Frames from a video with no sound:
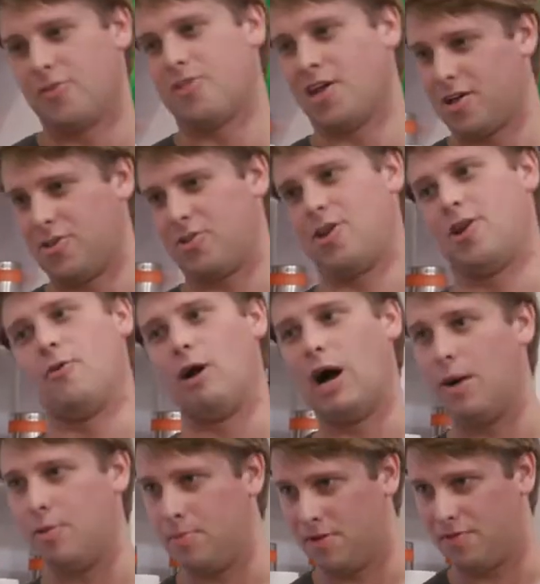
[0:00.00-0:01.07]
thinking you're going to
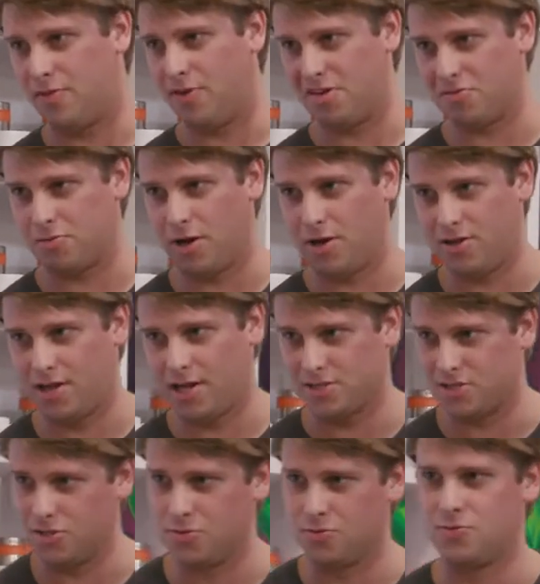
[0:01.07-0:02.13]
rob them at first, right? You got
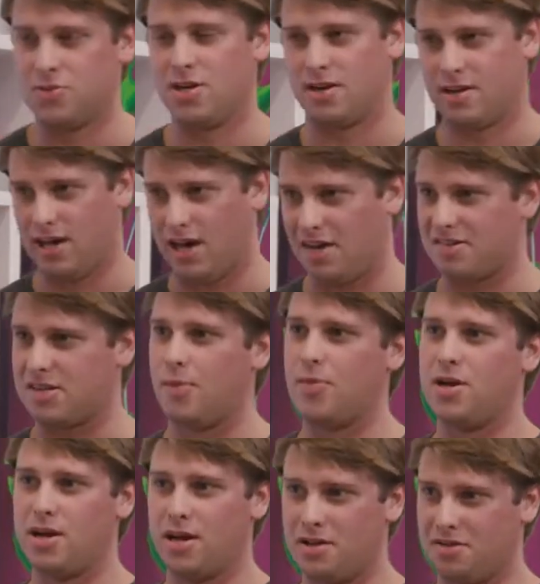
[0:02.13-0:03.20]
2 young guys
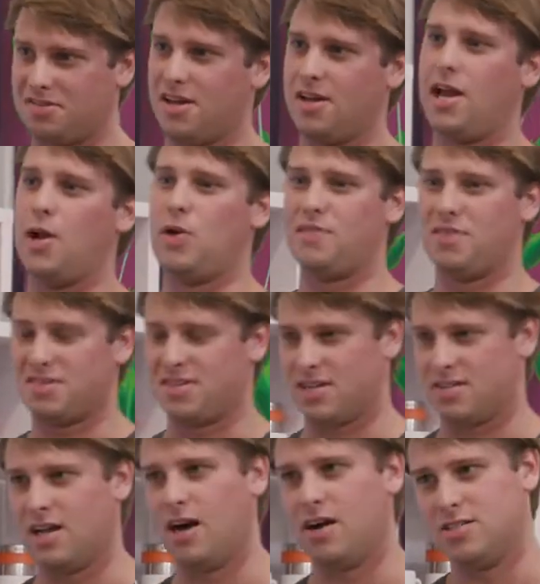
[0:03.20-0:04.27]
coming in saying, hey, we have this
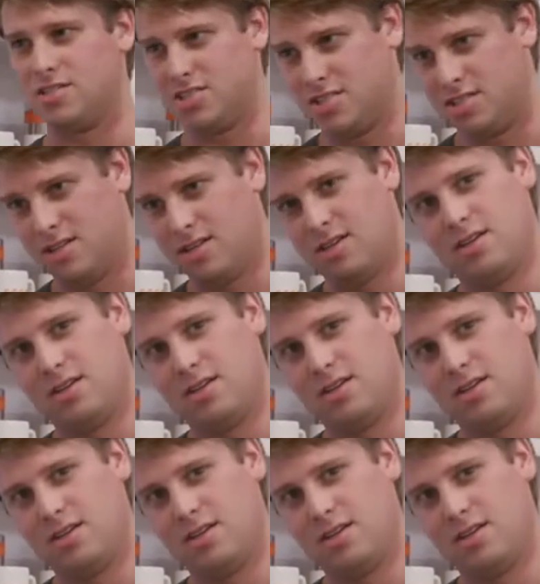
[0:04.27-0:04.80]
technology.